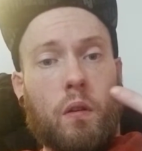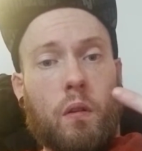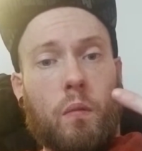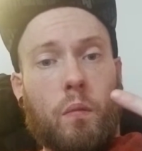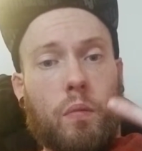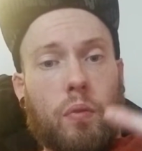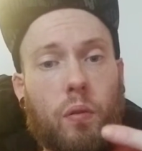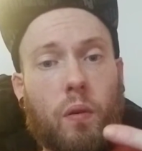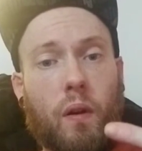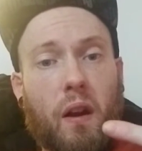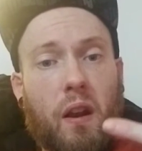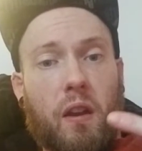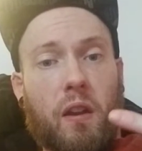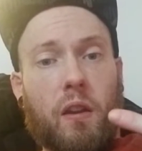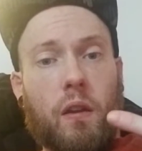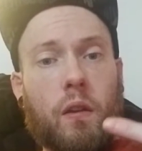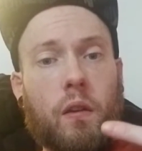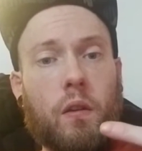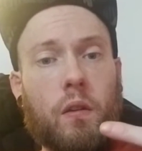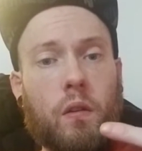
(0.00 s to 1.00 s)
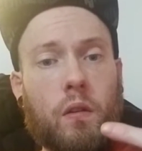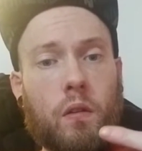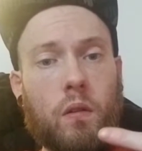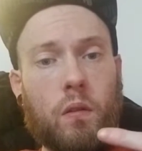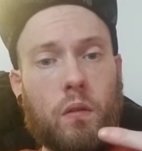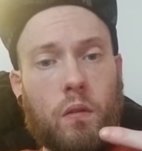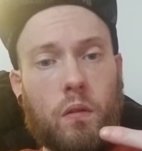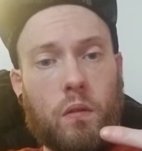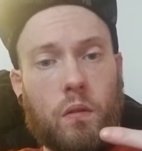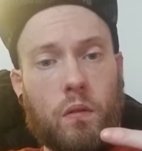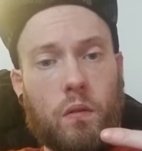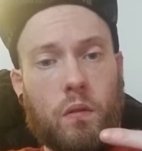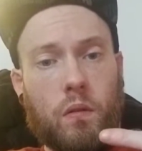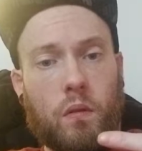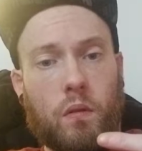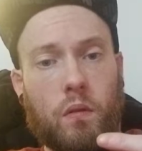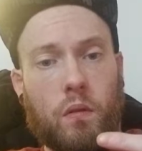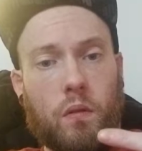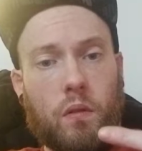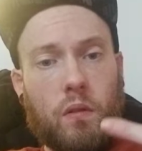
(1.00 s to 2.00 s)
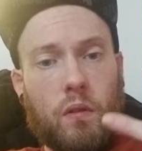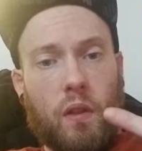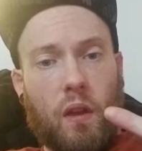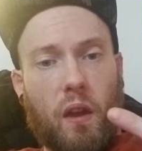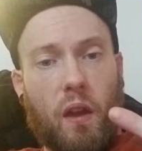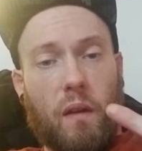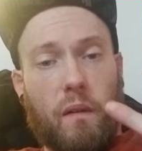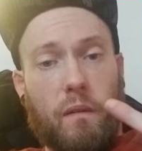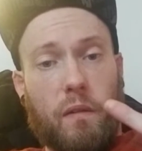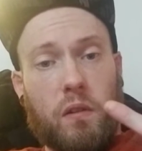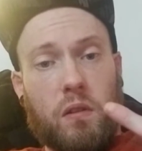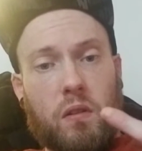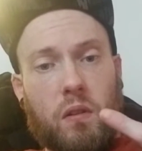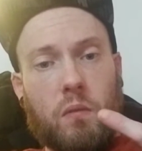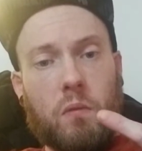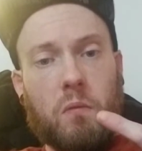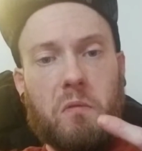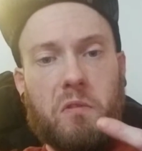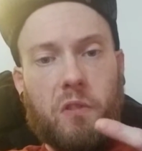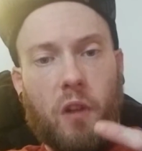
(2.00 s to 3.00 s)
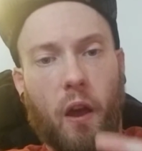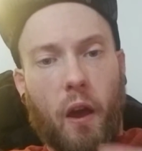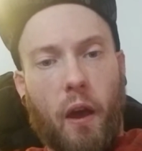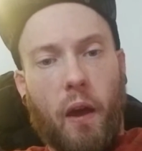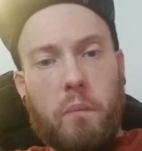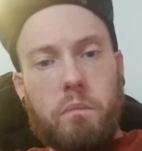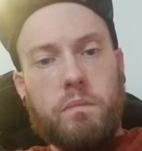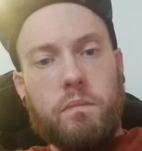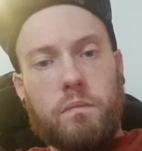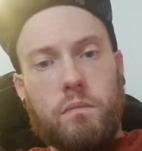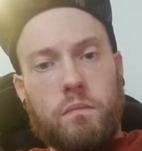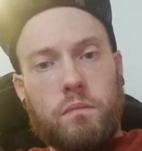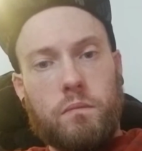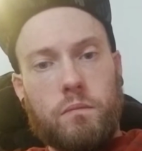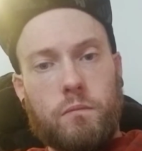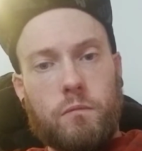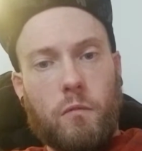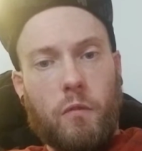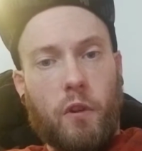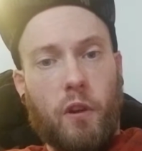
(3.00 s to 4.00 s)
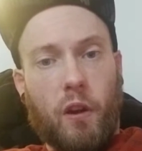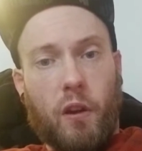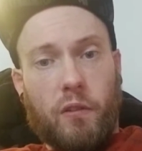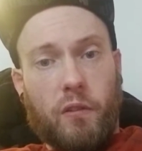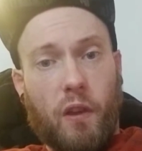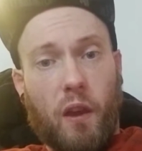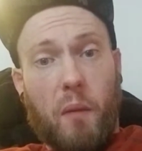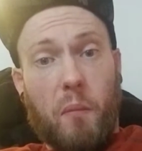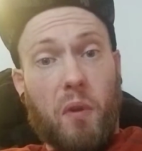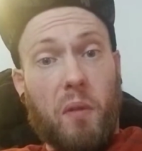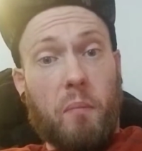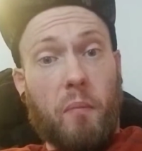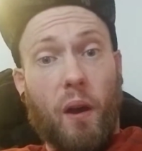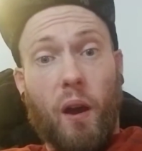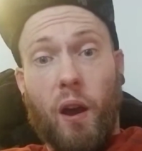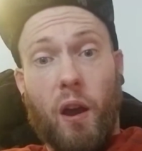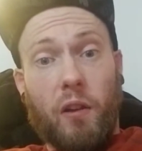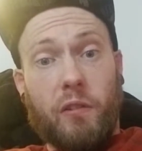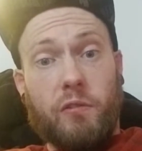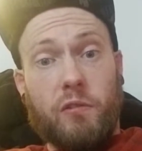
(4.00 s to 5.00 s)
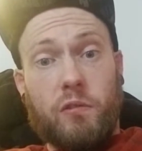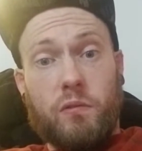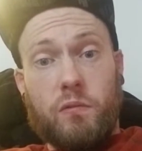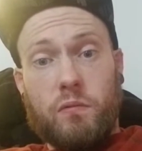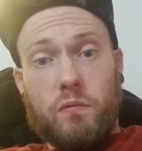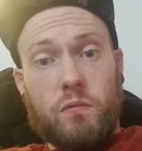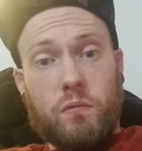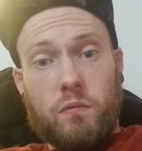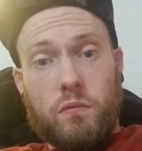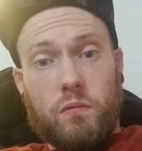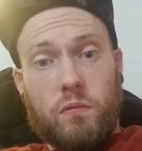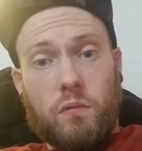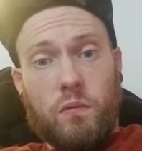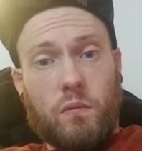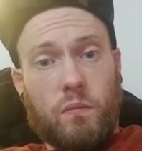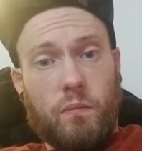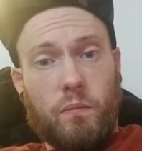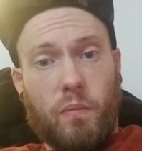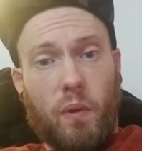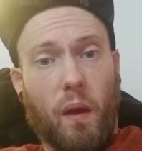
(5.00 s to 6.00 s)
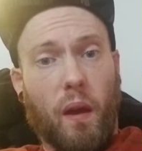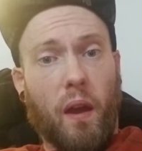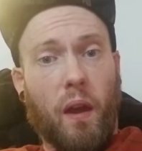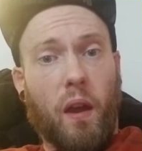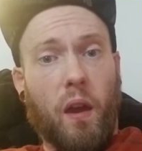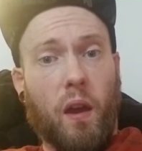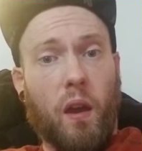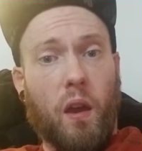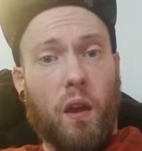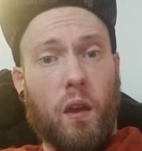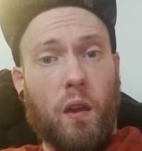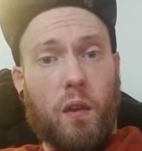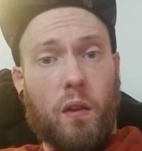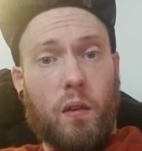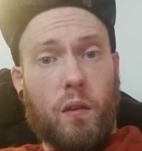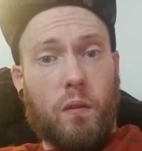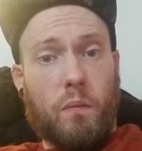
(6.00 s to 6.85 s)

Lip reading: praying that everything would stop because I'd be mocked by